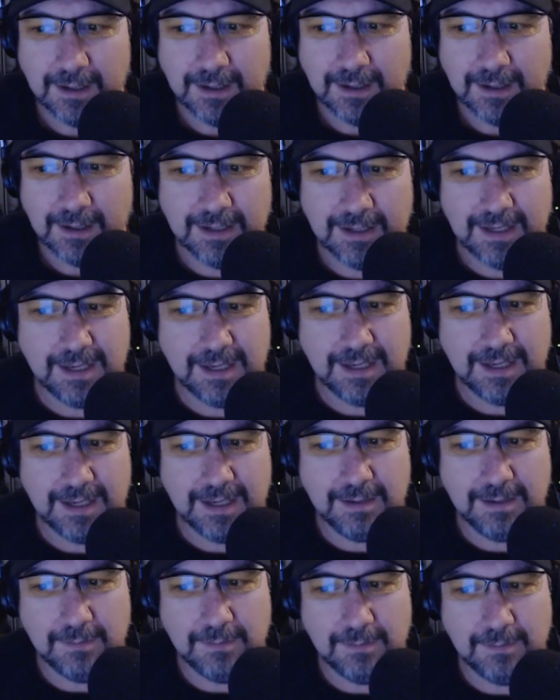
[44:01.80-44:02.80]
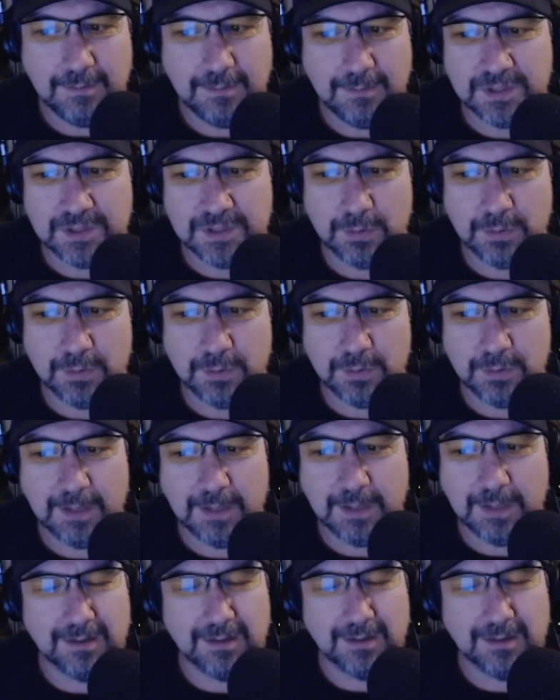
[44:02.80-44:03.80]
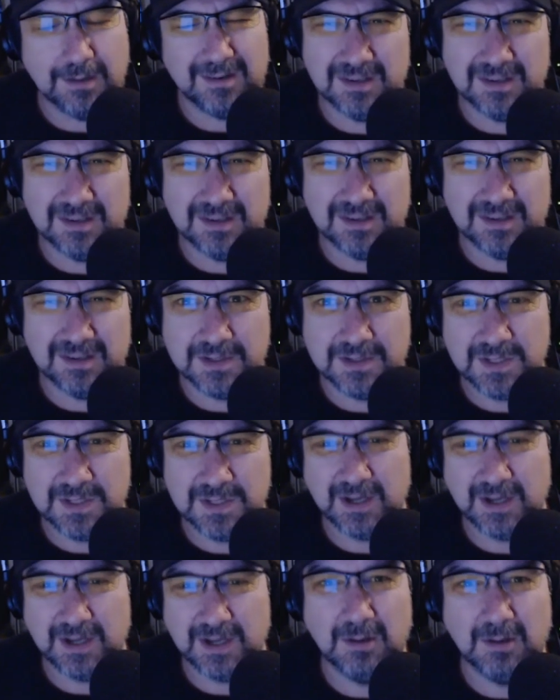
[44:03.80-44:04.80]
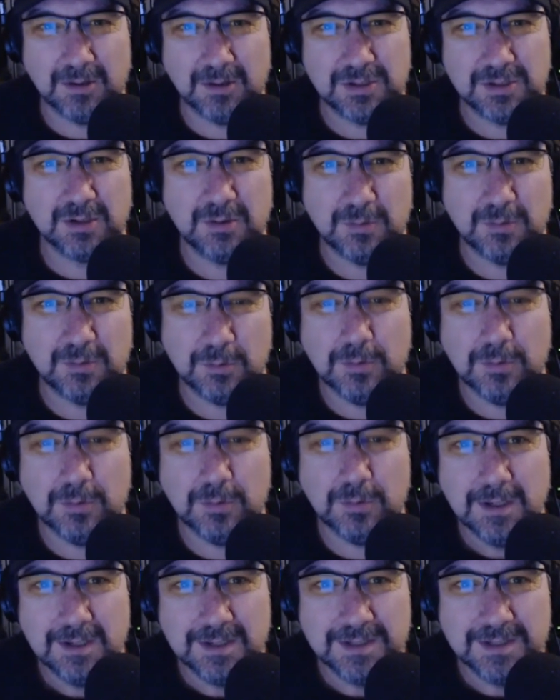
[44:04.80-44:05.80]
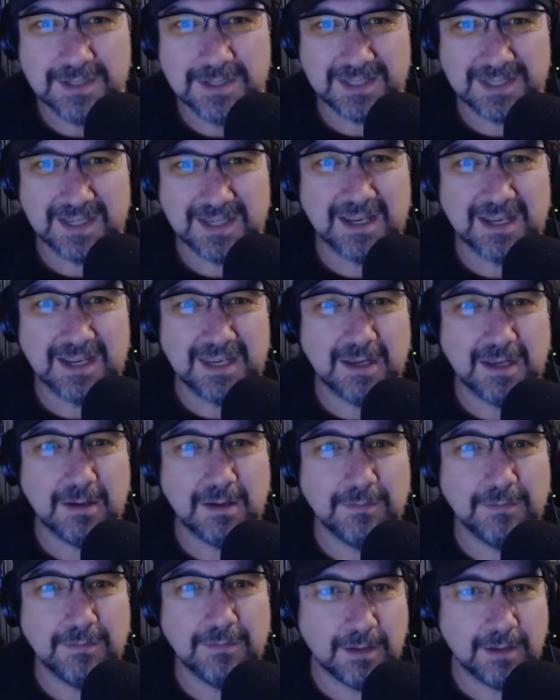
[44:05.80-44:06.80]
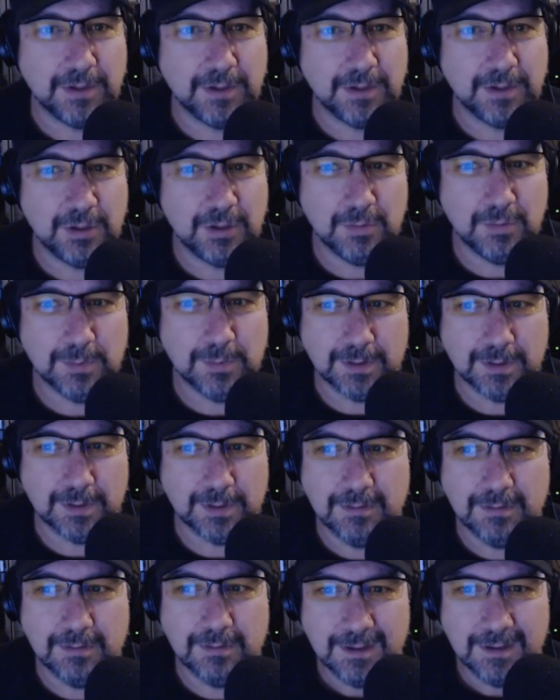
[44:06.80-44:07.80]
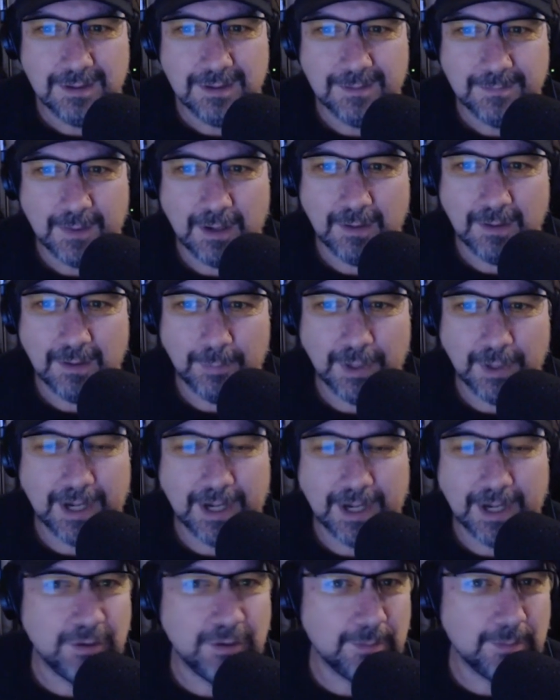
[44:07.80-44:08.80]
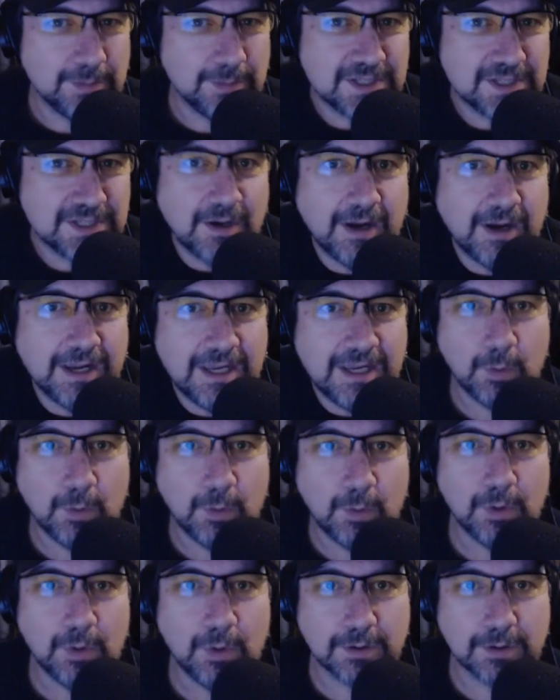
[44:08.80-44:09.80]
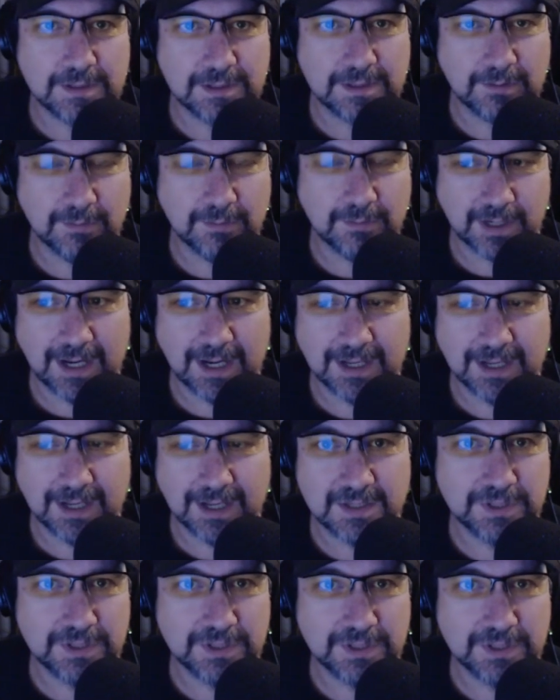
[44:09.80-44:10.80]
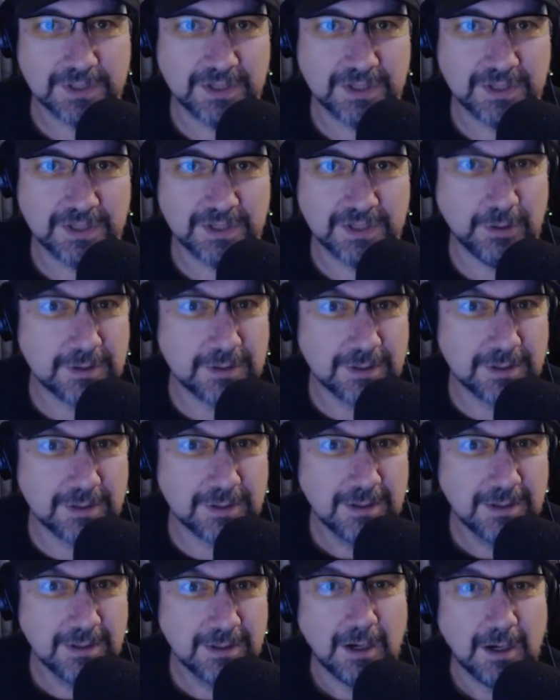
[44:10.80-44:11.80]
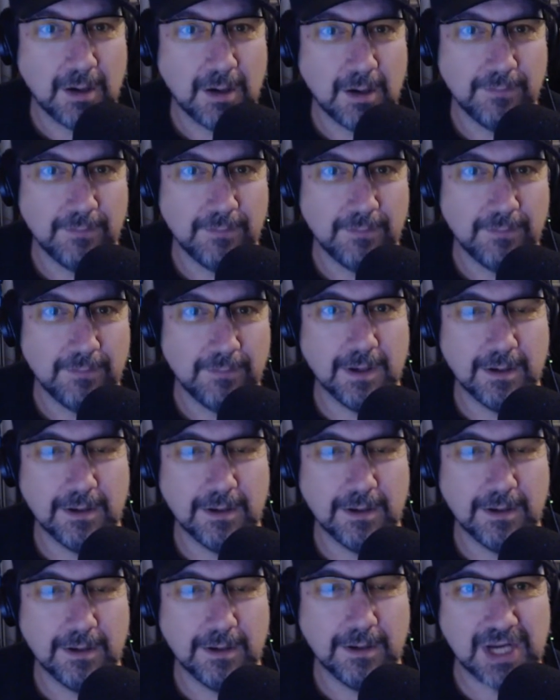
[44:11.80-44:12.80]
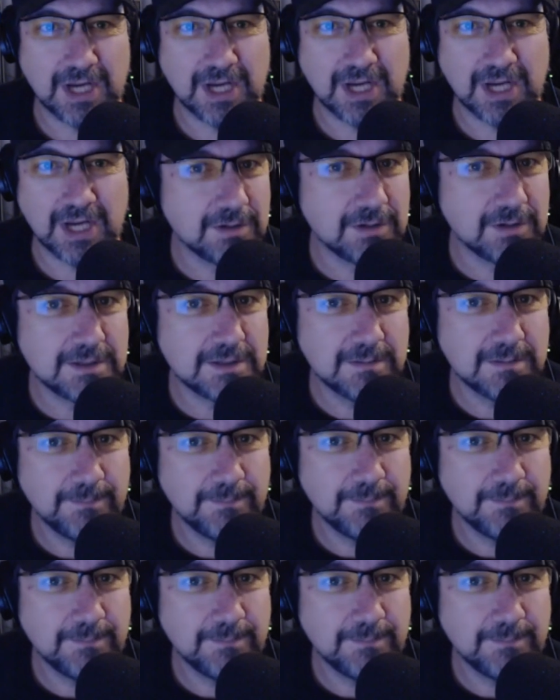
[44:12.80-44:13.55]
he was talking about the psychological study of how the human brain, the human psyche works in regards to pursuit of challenges,